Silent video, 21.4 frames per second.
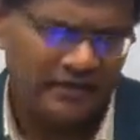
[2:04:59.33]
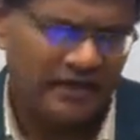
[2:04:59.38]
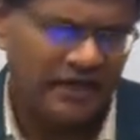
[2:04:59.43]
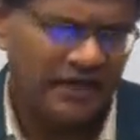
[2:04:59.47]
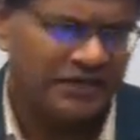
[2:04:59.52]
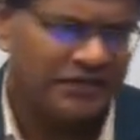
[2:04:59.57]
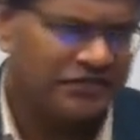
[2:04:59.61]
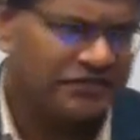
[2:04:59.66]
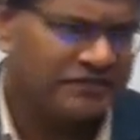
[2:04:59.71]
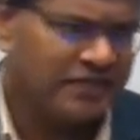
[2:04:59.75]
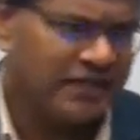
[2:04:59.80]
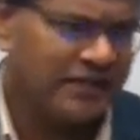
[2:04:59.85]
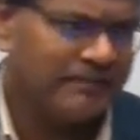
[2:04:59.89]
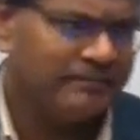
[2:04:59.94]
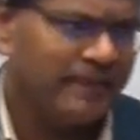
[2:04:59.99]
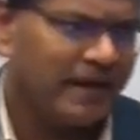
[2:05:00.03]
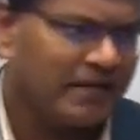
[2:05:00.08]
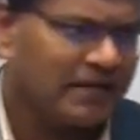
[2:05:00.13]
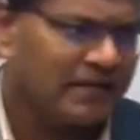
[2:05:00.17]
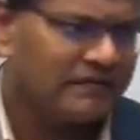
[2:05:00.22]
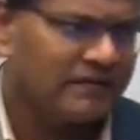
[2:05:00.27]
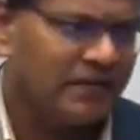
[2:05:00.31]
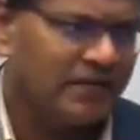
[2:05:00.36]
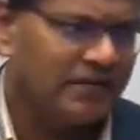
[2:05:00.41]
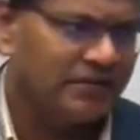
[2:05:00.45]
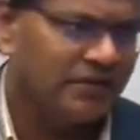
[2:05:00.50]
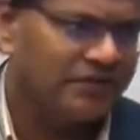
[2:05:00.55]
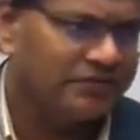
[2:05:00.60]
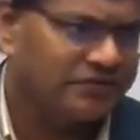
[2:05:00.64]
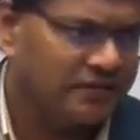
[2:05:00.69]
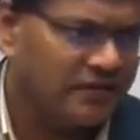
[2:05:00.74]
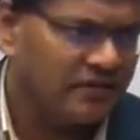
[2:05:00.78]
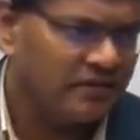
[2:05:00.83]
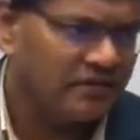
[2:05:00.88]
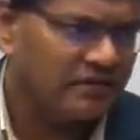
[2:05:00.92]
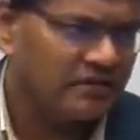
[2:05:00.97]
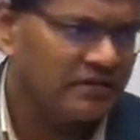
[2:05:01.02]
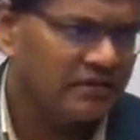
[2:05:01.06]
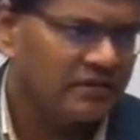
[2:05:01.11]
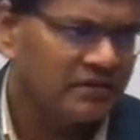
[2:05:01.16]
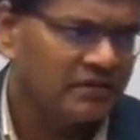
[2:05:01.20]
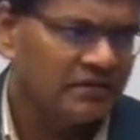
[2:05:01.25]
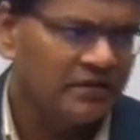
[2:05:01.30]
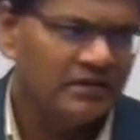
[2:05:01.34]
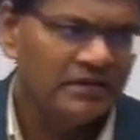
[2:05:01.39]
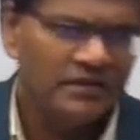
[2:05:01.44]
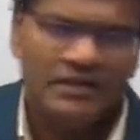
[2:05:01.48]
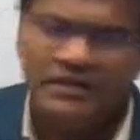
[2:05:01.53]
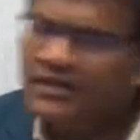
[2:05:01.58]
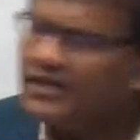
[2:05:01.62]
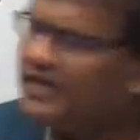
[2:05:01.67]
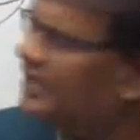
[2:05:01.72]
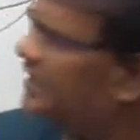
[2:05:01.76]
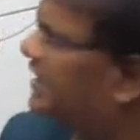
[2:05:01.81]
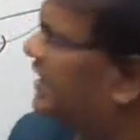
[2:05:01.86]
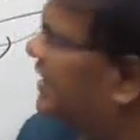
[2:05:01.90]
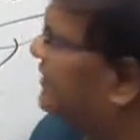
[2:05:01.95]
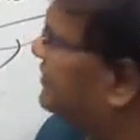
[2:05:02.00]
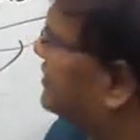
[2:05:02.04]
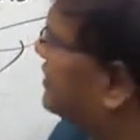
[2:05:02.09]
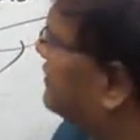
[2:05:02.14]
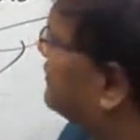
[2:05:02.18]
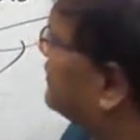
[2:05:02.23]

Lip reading: reduce the impact of the disaster. In case